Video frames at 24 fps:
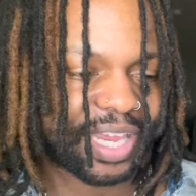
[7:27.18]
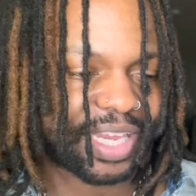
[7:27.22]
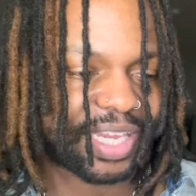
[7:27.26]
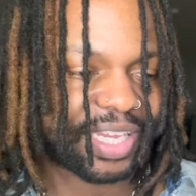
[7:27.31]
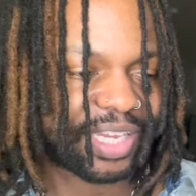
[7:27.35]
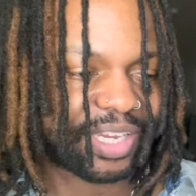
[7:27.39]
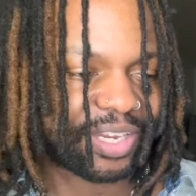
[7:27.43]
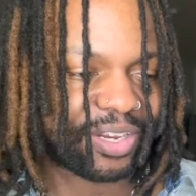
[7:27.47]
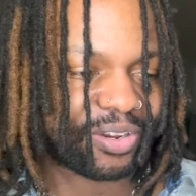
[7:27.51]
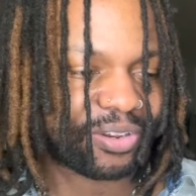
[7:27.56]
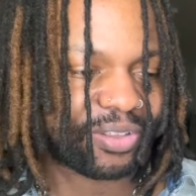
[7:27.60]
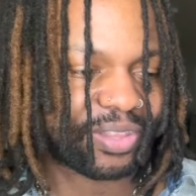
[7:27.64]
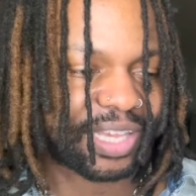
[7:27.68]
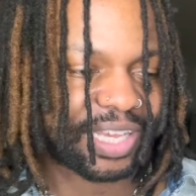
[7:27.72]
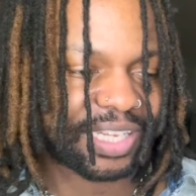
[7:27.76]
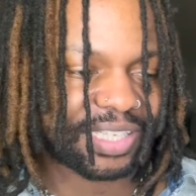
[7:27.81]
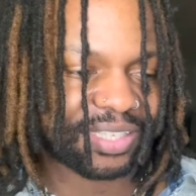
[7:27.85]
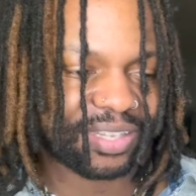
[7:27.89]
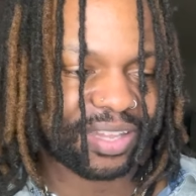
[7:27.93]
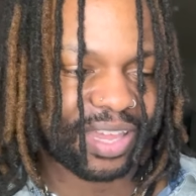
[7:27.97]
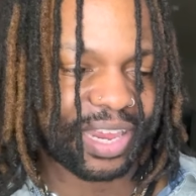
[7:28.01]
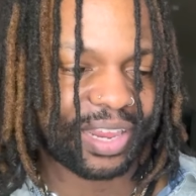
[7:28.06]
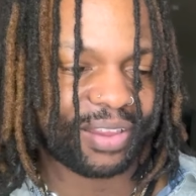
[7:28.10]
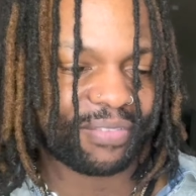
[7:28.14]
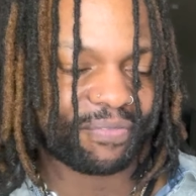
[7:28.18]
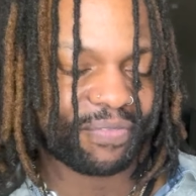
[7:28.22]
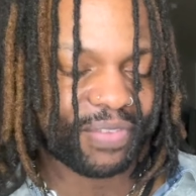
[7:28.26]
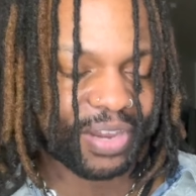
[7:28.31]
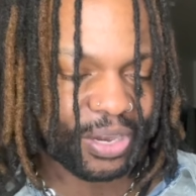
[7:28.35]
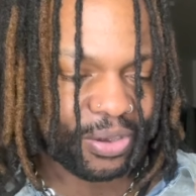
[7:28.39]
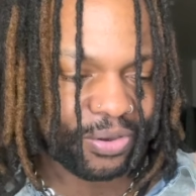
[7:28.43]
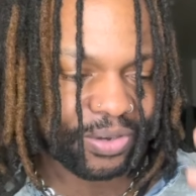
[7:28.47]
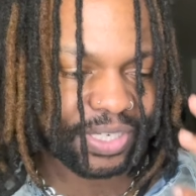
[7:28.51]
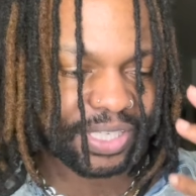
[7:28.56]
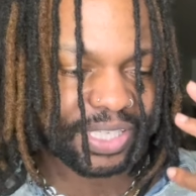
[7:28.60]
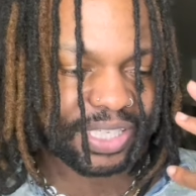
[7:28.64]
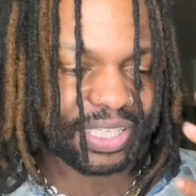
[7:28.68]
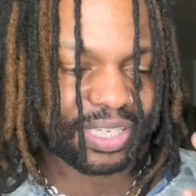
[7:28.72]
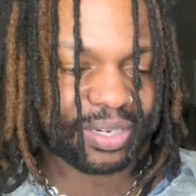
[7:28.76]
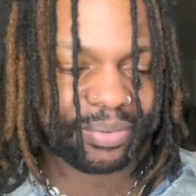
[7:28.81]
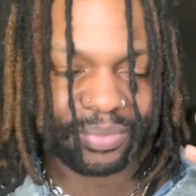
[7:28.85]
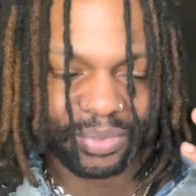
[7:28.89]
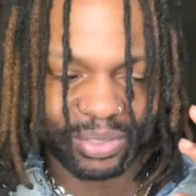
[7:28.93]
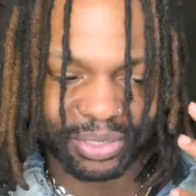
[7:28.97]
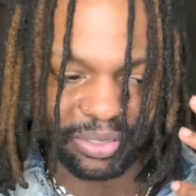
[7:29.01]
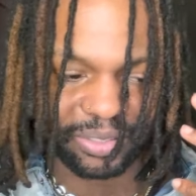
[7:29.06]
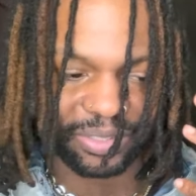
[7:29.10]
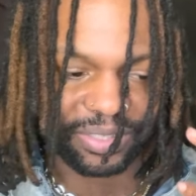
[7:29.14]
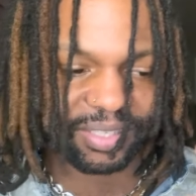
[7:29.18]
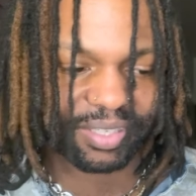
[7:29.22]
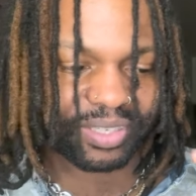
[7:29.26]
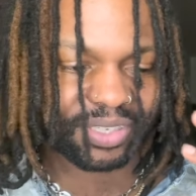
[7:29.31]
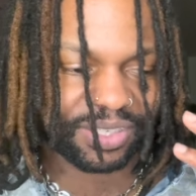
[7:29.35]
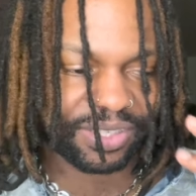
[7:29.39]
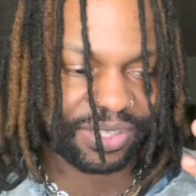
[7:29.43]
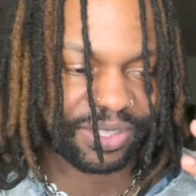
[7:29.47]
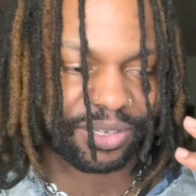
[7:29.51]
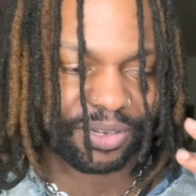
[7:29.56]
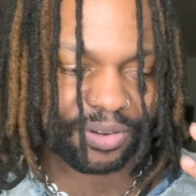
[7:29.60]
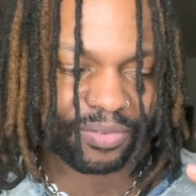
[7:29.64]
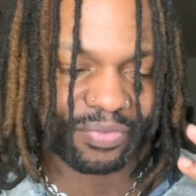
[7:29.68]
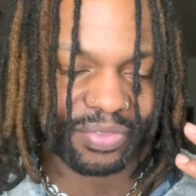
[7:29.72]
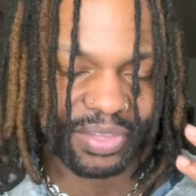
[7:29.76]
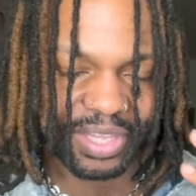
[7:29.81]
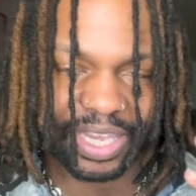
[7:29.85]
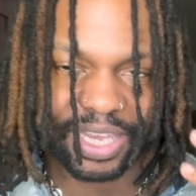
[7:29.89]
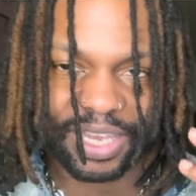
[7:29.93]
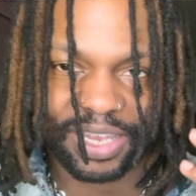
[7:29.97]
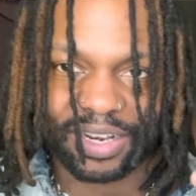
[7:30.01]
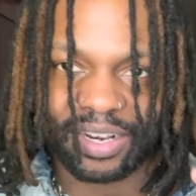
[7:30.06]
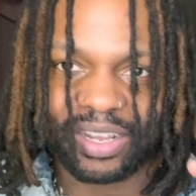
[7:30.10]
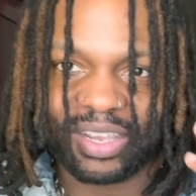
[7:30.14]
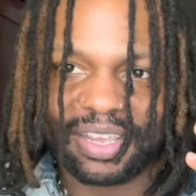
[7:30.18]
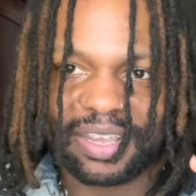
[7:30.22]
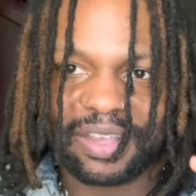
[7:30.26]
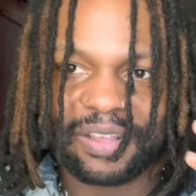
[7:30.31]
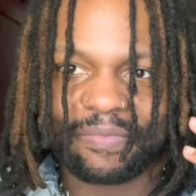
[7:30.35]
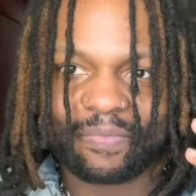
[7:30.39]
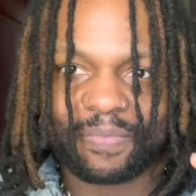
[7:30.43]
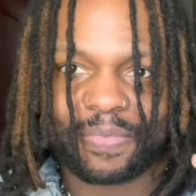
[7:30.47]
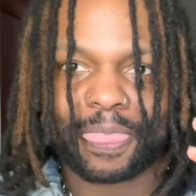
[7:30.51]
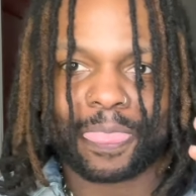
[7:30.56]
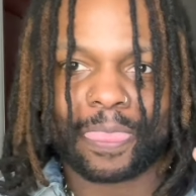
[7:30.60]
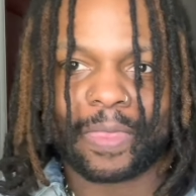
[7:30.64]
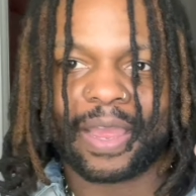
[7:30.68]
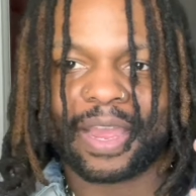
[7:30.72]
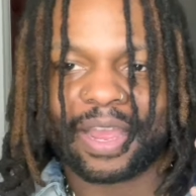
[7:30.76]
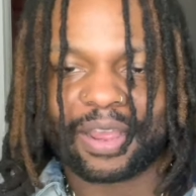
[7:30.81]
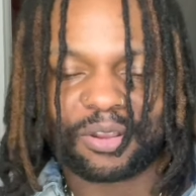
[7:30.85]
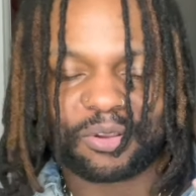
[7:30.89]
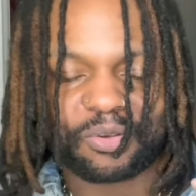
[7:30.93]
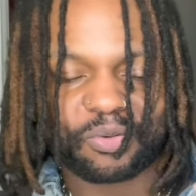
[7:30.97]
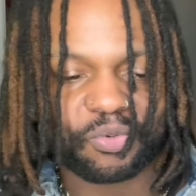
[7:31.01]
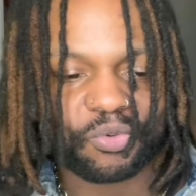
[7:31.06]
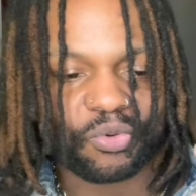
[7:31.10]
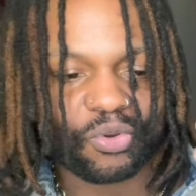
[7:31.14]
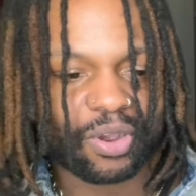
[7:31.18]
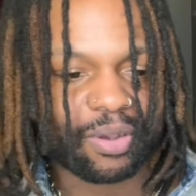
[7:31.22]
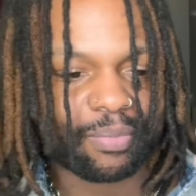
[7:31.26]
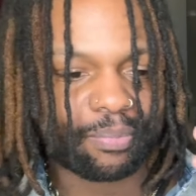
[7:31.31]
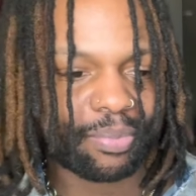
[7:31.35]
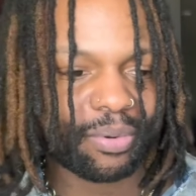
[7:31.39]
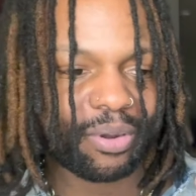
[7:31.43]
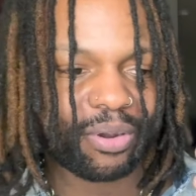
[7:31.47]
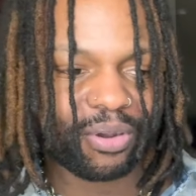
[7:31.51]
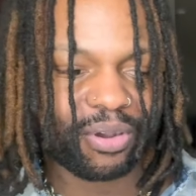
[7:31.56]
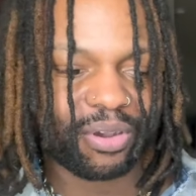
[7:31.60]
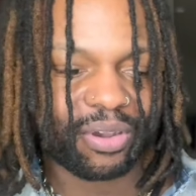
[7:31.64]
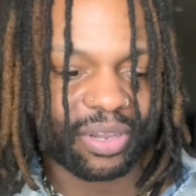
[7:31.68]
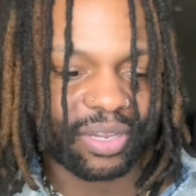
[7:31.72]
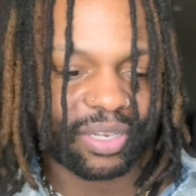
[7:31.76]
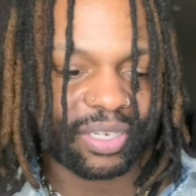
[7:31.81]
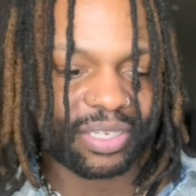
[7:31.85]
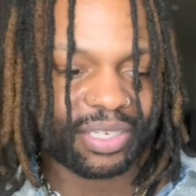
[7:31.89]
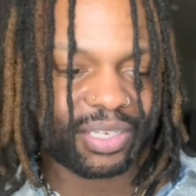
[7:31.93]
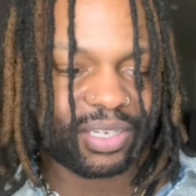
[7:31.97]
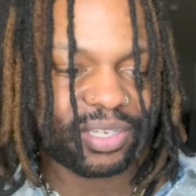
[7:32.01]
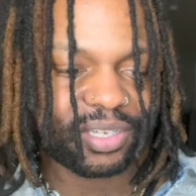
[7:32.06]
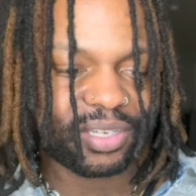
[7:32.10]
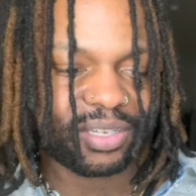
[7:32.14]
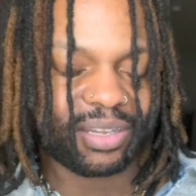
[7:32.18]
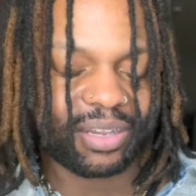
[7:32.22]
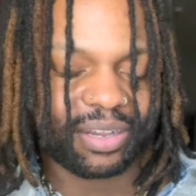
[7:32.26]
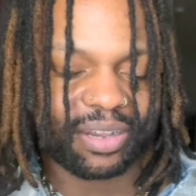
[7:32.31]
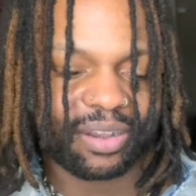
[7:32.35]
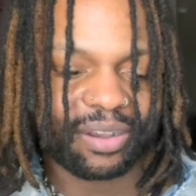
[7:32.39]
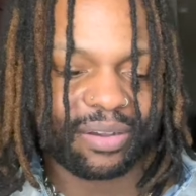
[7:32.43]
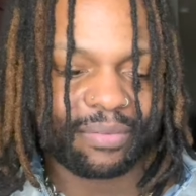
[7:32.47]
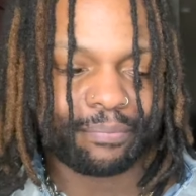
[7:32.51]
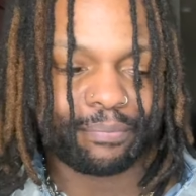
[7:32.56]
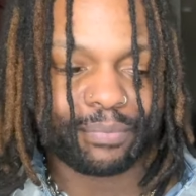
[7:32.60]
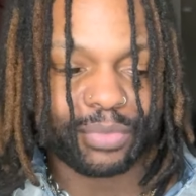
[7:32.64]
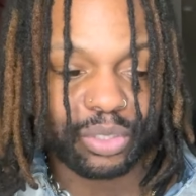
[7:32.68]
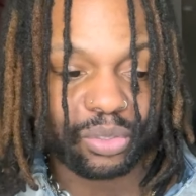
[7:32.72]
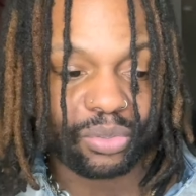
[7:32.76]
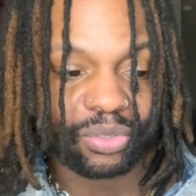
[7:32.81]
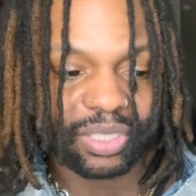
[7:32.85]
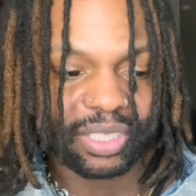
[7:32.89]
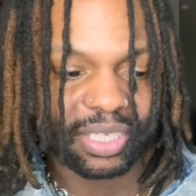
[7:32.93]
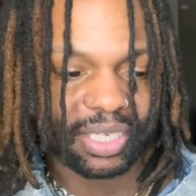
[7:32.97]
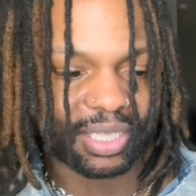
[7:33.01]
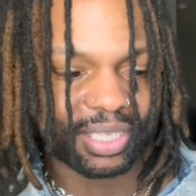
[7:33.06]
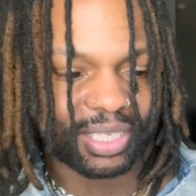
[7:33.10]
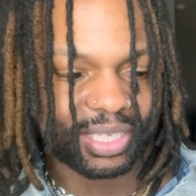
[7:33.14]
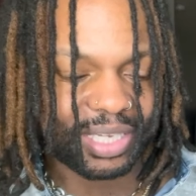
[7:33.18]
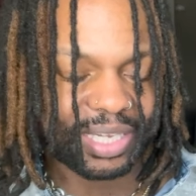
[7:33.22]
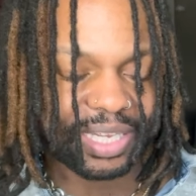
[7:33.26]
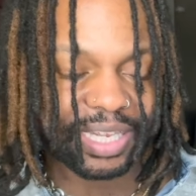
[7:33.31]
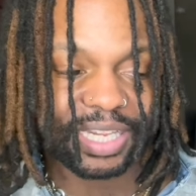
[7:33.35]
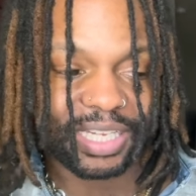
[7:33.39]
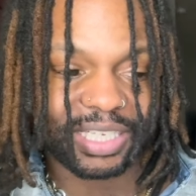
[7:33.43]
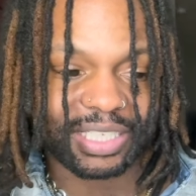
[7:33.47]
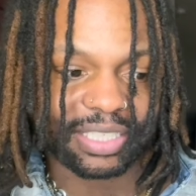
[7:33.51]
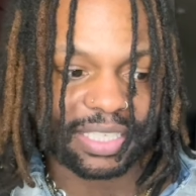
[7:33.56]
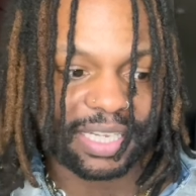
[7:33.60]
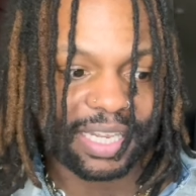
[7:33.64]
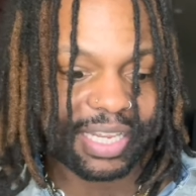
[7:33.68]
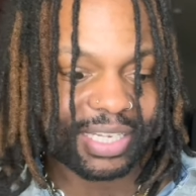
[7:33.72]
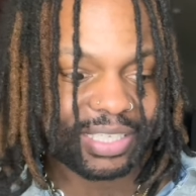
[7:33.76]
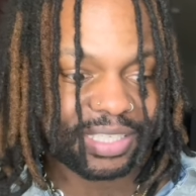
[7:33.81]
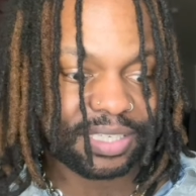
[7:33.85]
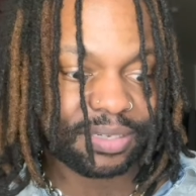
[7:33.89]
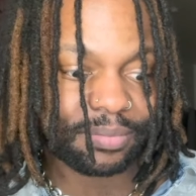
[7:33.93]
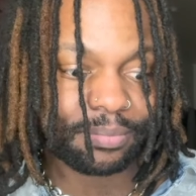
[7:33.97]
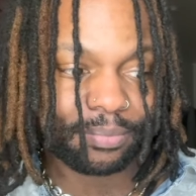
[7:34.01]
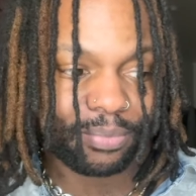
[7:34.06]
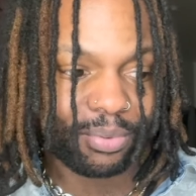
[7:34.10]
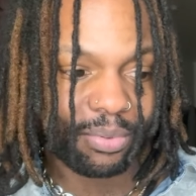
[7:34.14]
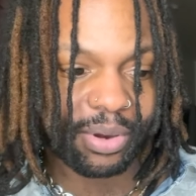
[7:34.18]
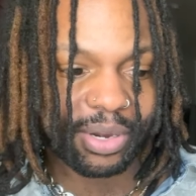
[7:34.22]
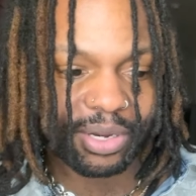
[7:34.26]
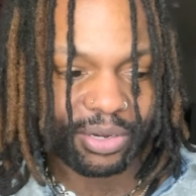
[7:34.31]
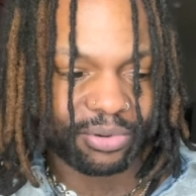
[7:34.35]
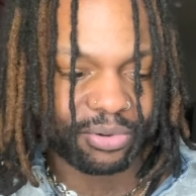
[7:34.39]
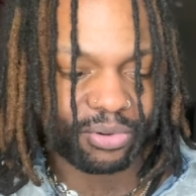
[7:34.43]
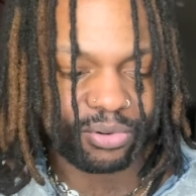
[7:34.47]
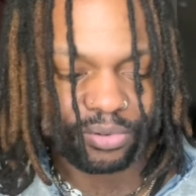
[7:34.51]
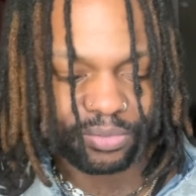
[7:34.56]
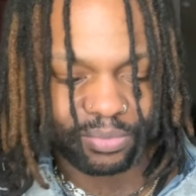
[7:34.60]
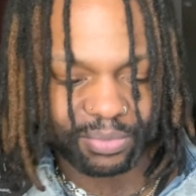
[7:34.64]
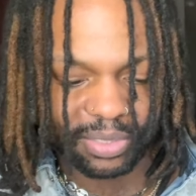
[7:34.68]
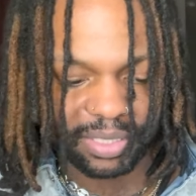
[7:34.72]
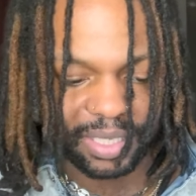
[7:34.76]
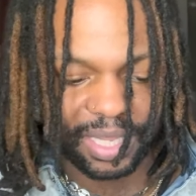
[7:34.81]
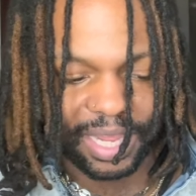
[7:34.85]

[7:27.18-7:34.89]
here that's like very similar to the stuff that I grew up on musically as in boy groups.